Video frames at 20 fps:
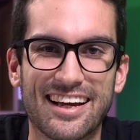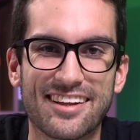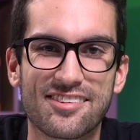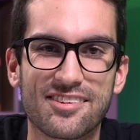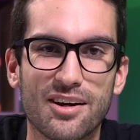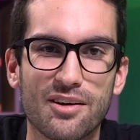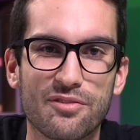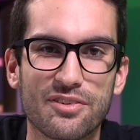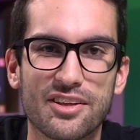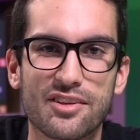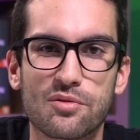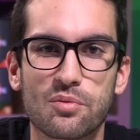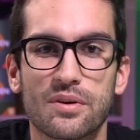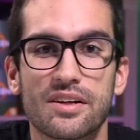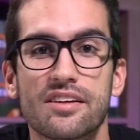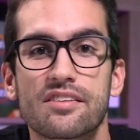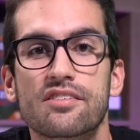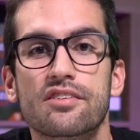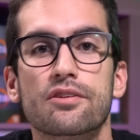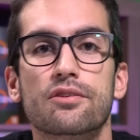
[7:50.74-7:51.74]
That's all for this
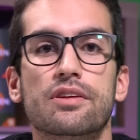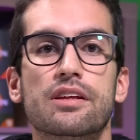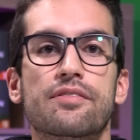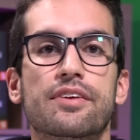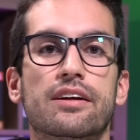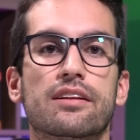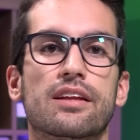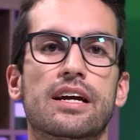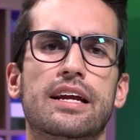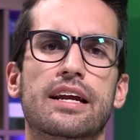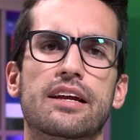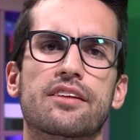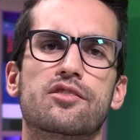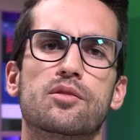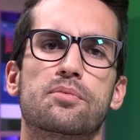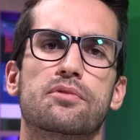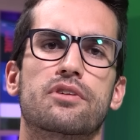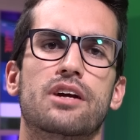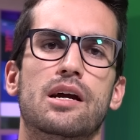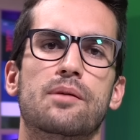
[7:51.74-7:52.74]
one. Consider leaving a like and
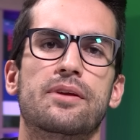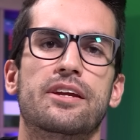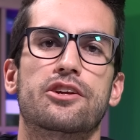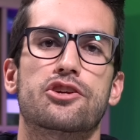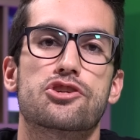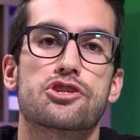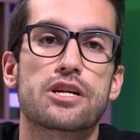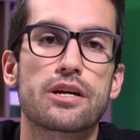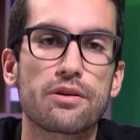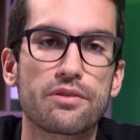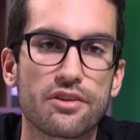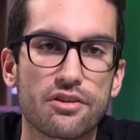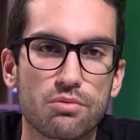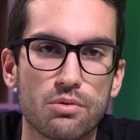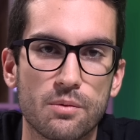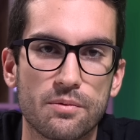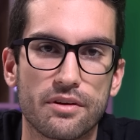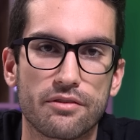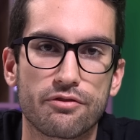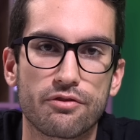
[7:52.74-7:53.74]
subscribing. Share this
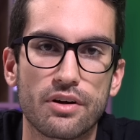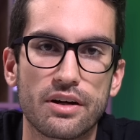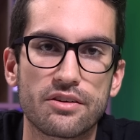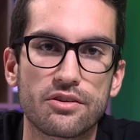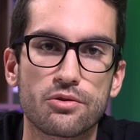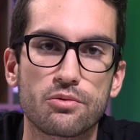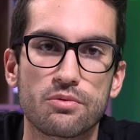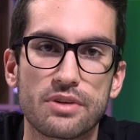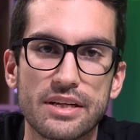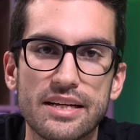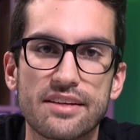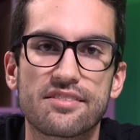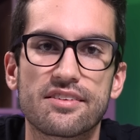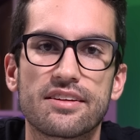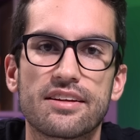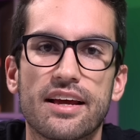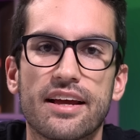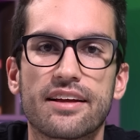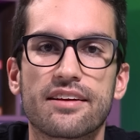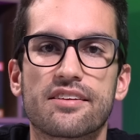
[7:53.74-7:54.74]
one with a friend who needs
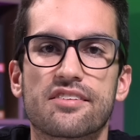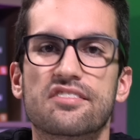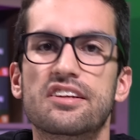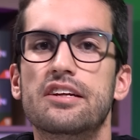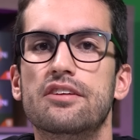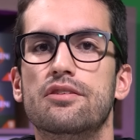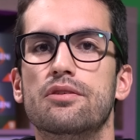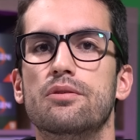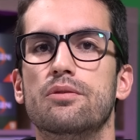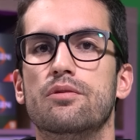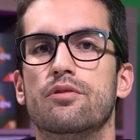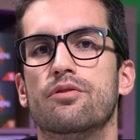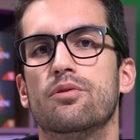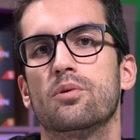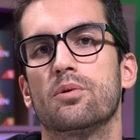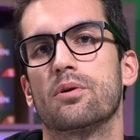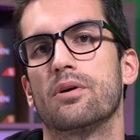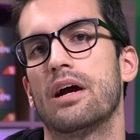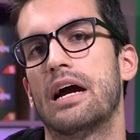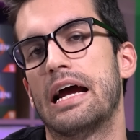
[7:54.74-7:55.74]
it and stay tuned
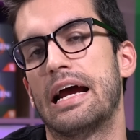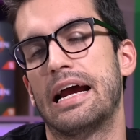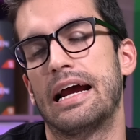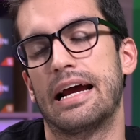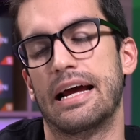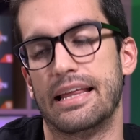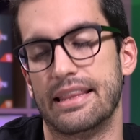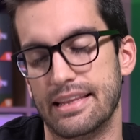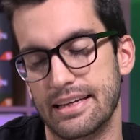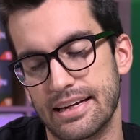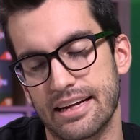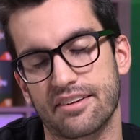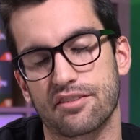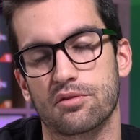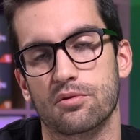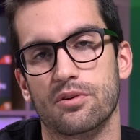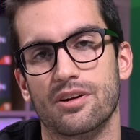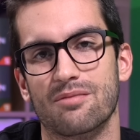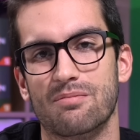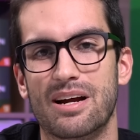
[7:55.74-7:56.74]
for the next one.